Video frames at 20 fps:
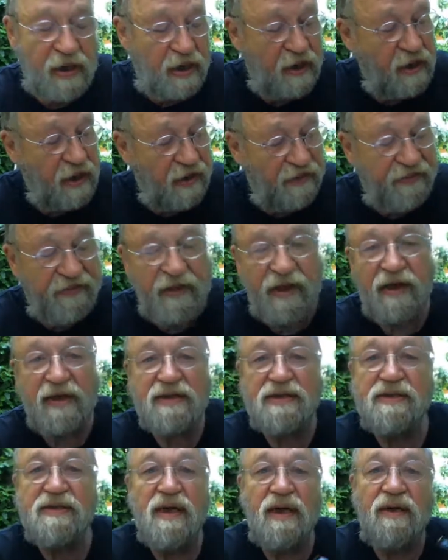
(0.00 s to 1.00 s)
And I think
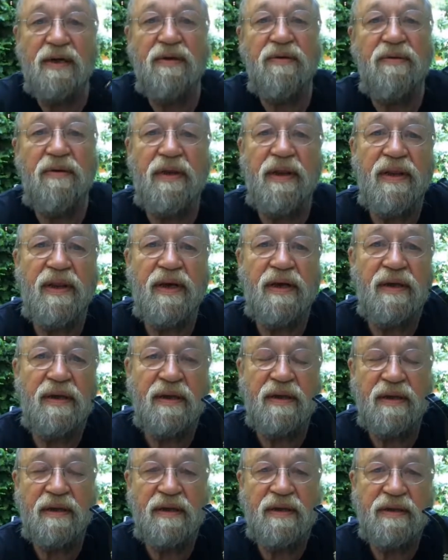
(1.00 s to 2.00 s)
it's not only
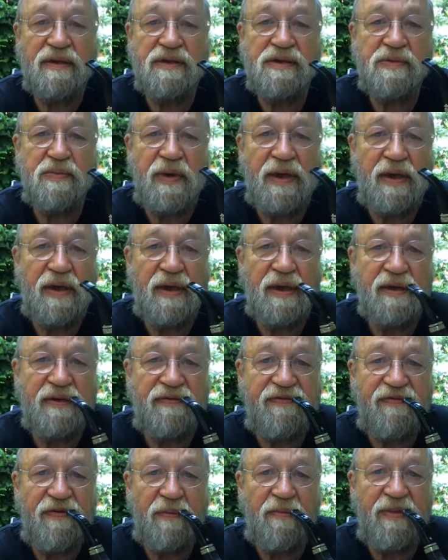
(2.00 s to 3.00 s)
the
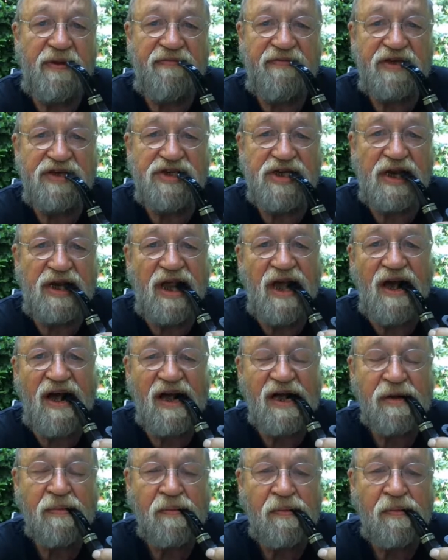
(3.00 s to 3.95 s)
sweetness from the Virginia,